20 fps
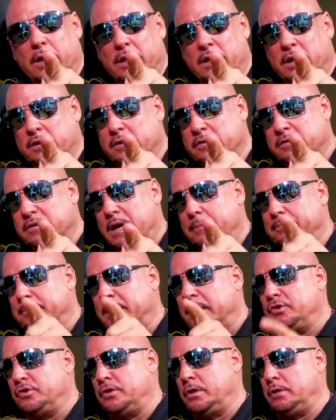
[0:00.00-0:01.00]
I like you. Stop."
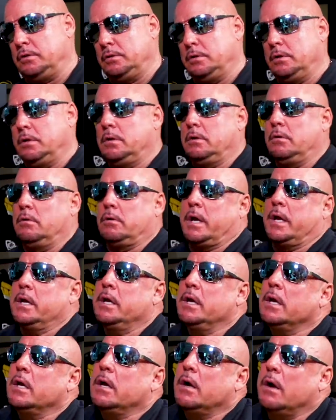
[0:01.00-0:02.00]
Okay,
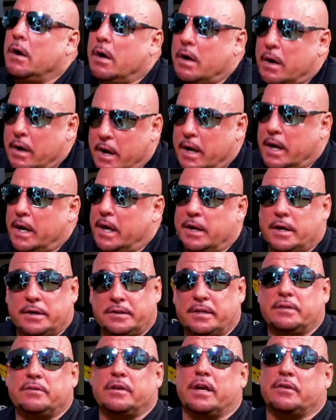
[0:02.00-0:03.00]
and I
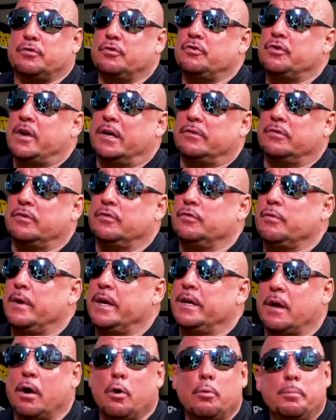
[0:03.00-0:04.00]
think Dexter Jackson's
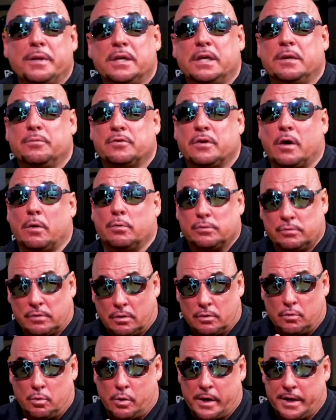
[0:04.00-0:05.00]
great, and I hope he keeps going.
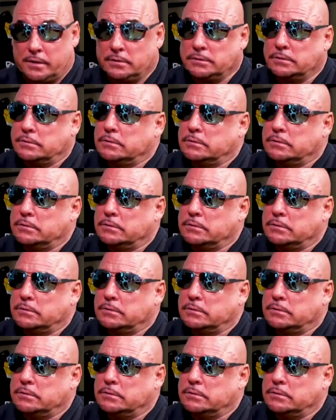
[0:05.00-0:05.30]
Don't quit.